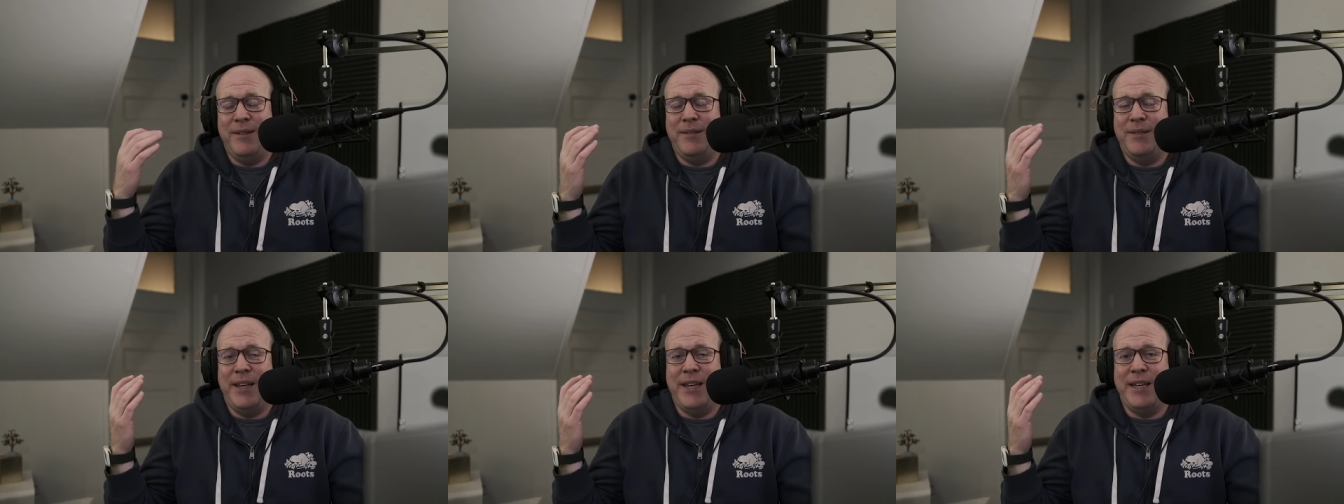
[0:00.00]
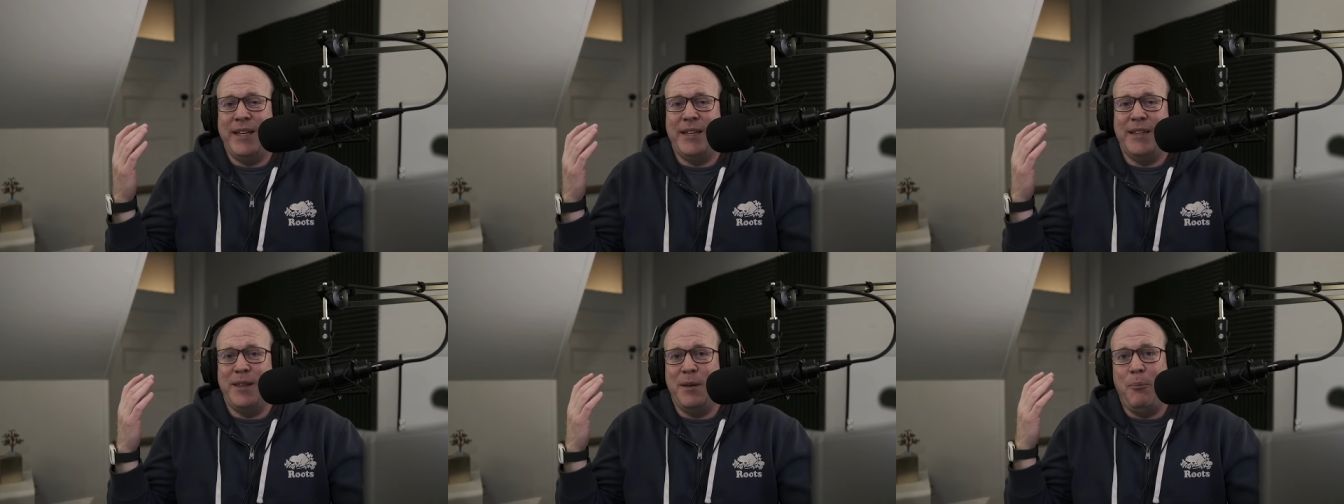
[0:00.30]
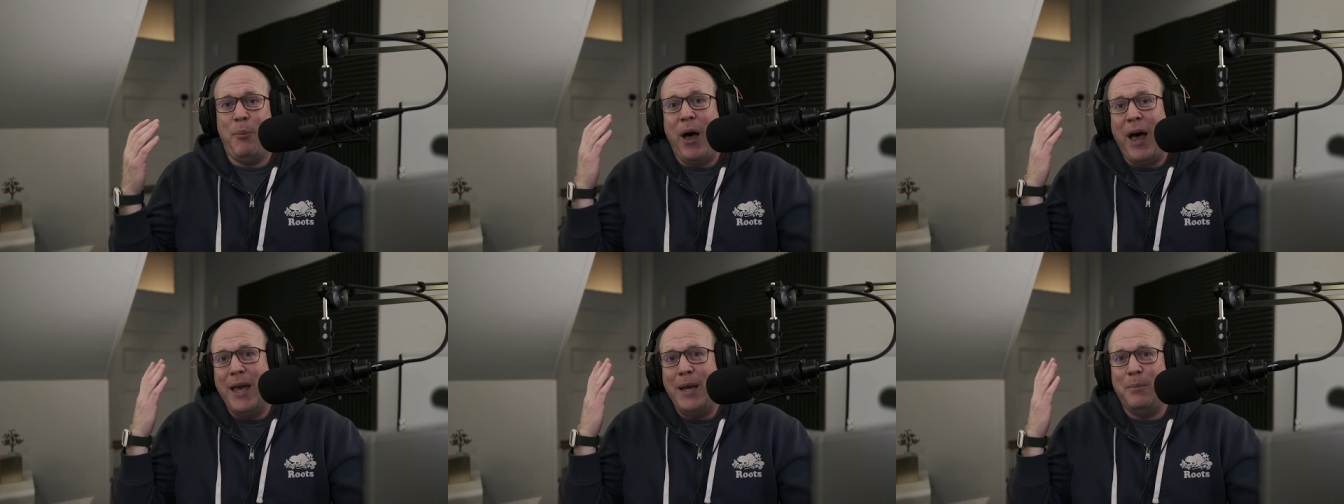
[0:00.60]
you know, like
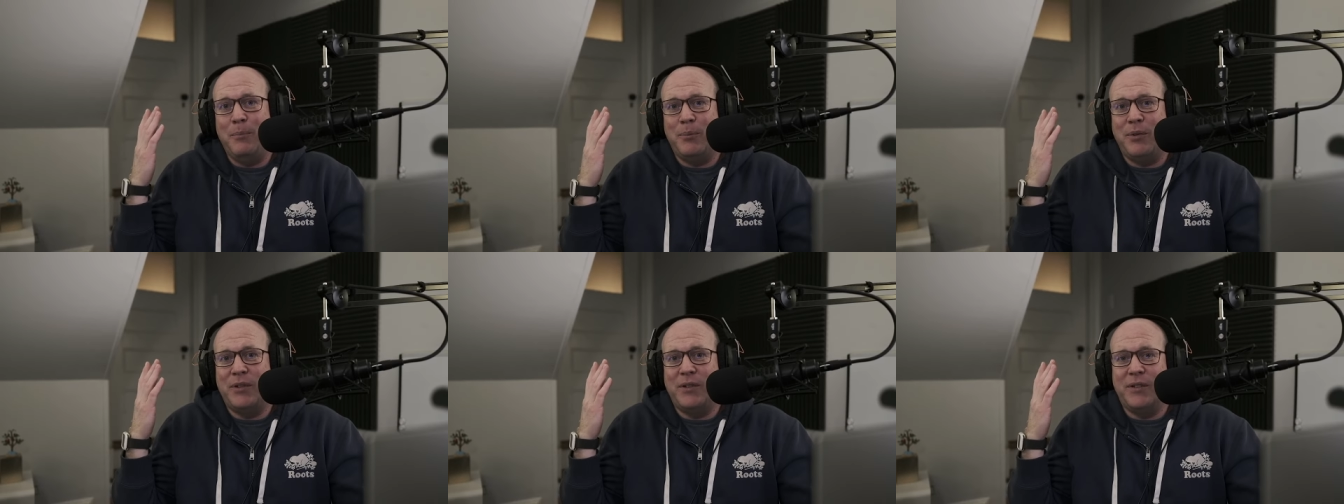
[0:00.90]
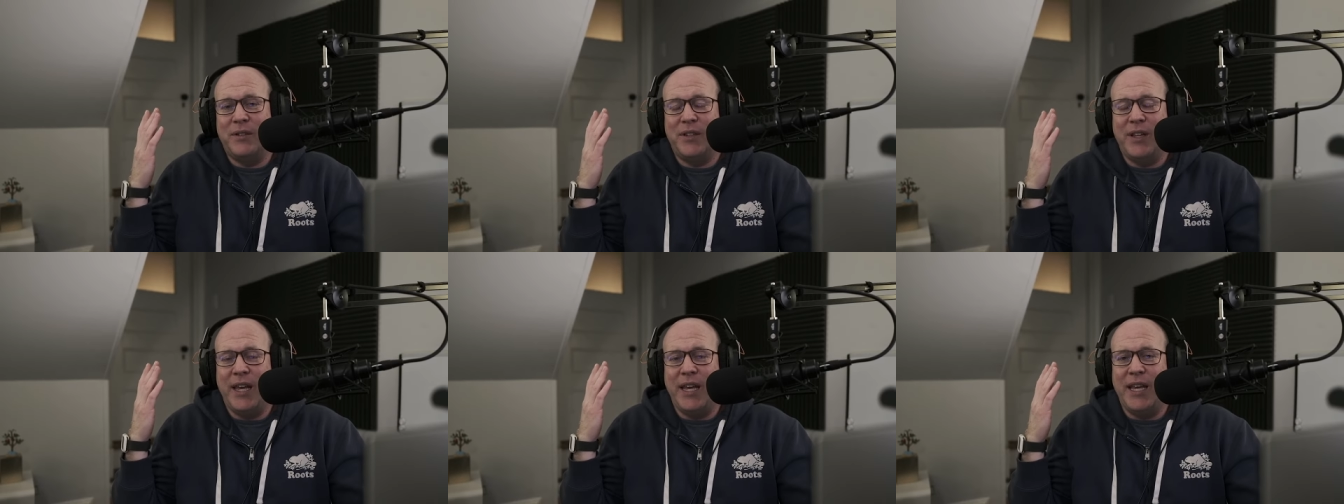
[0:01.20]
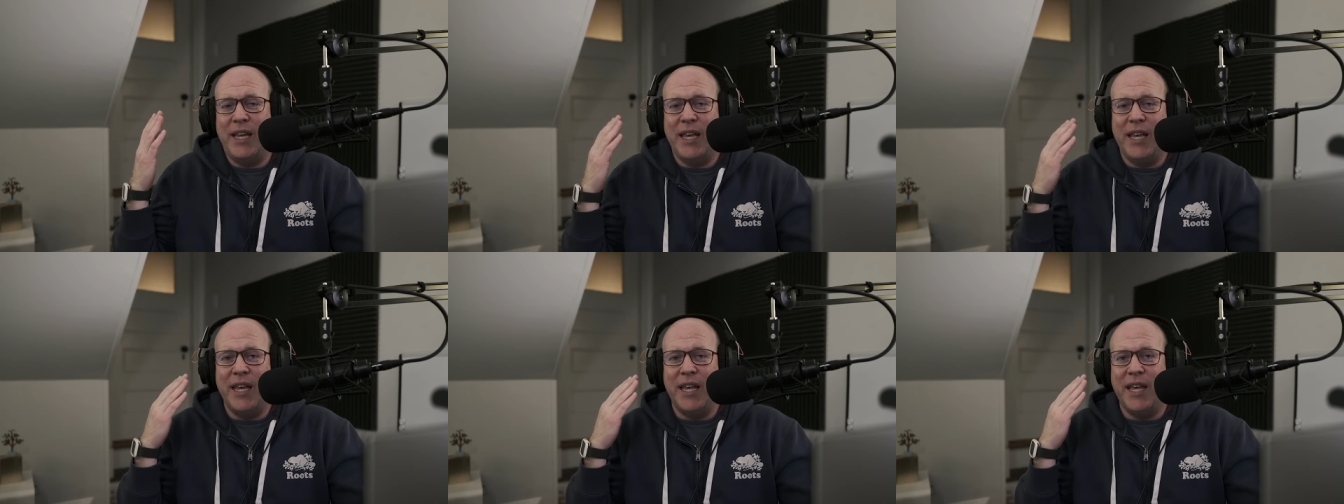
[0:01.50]
the pipes.
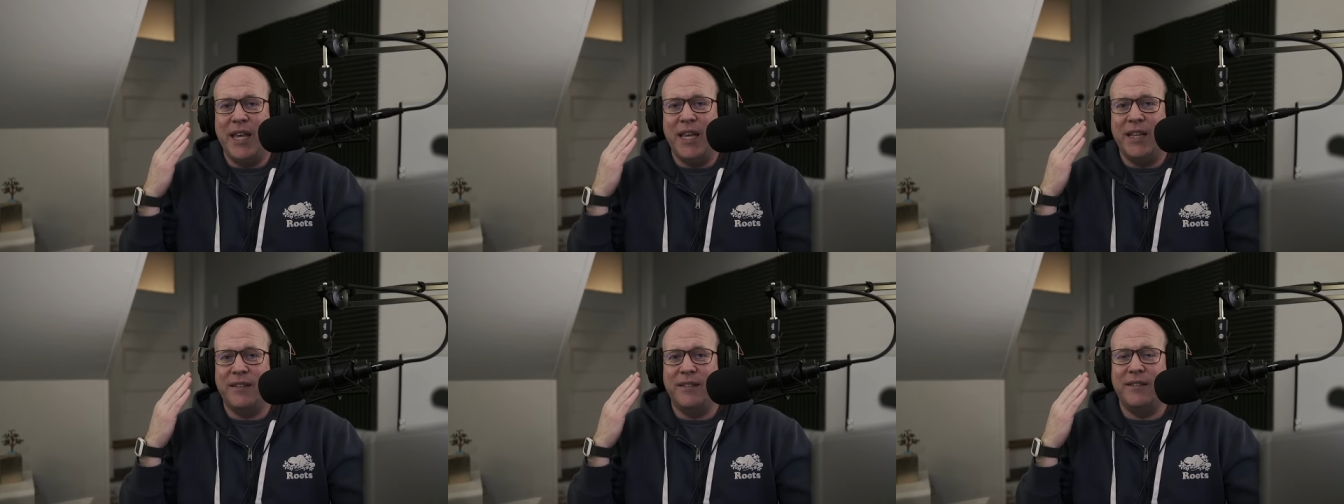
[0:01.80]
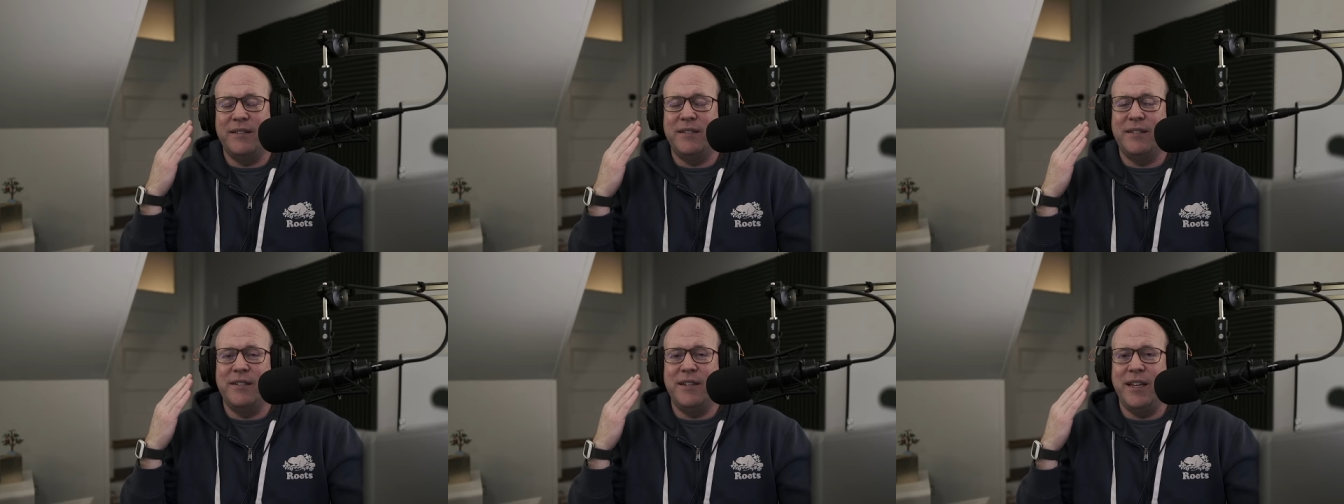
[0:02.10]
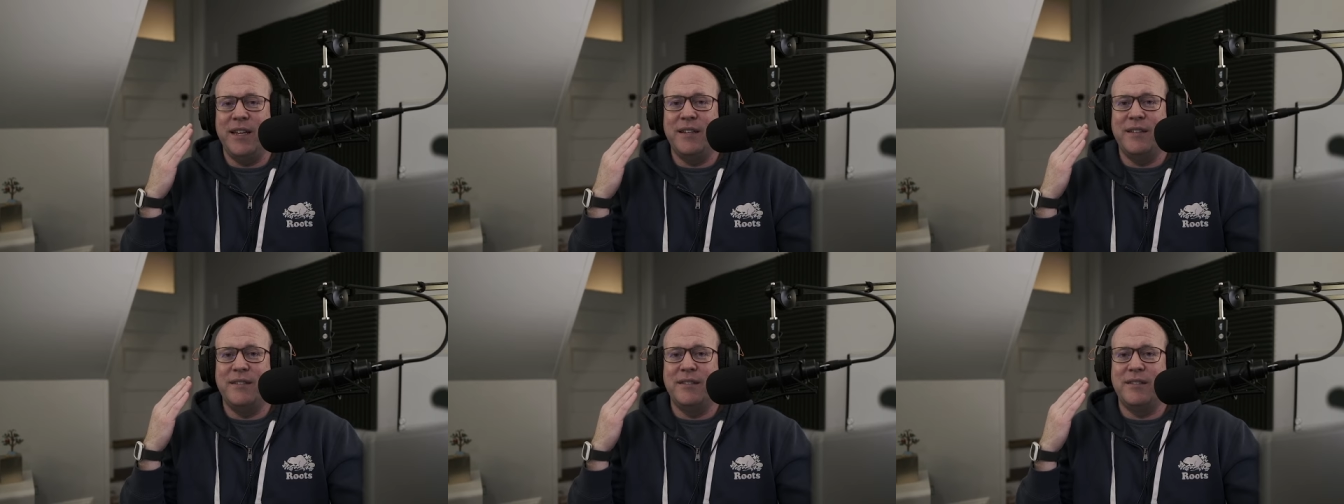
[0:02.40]
Like
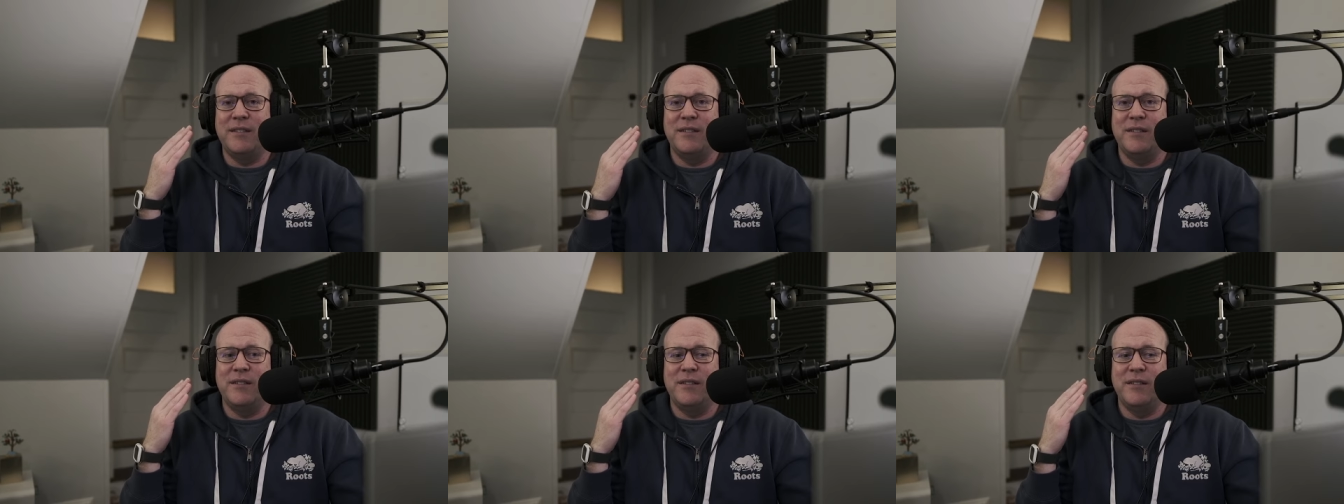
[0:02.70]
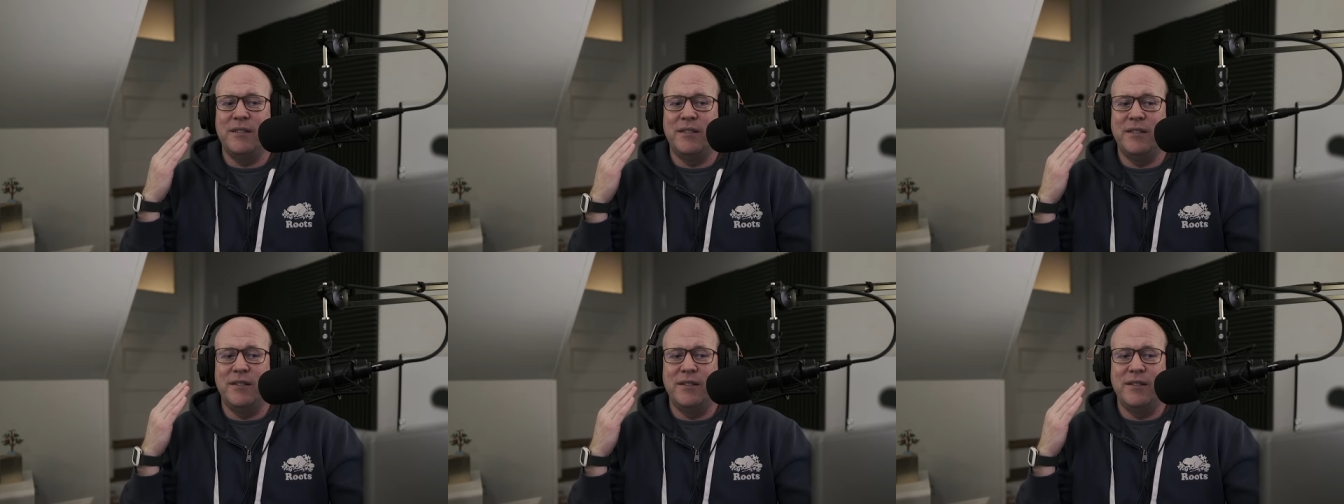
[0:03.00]
it's, it's,